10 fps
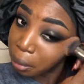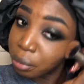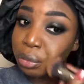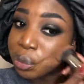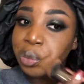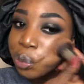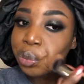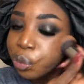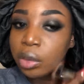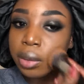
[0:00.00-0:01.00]
in the center
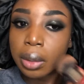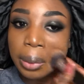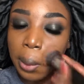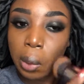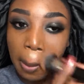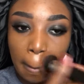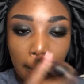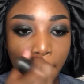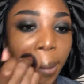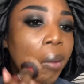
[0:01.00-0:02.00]
of my face. I
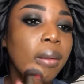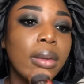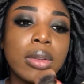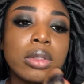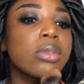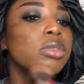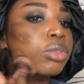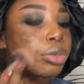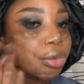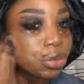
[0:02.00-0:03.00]
did 2 pumps, just so
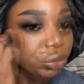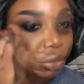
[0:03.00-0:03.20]
you know.